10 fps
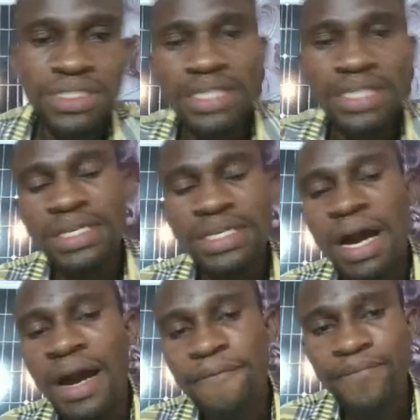guy
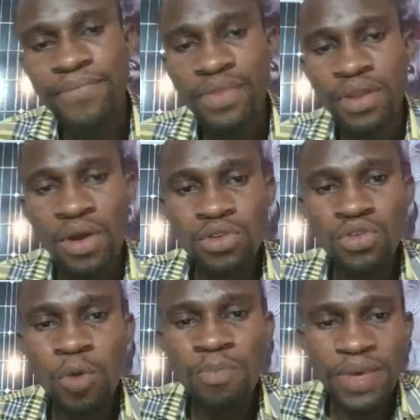to
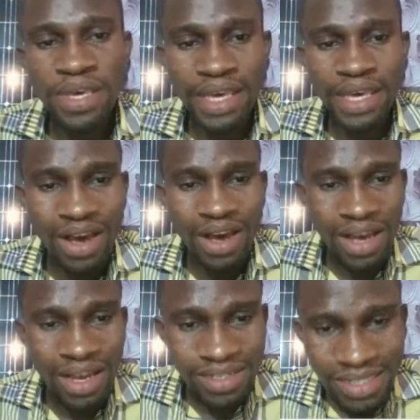be
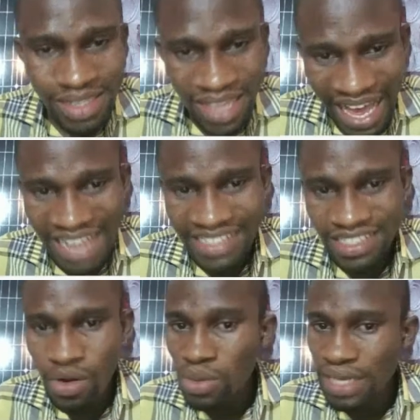at the
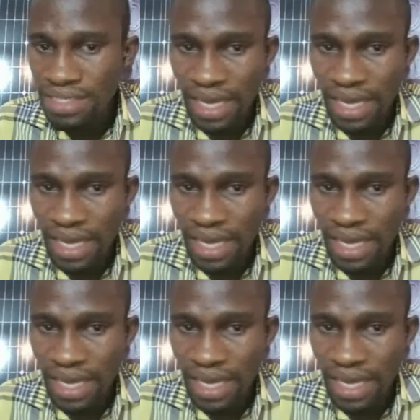other side.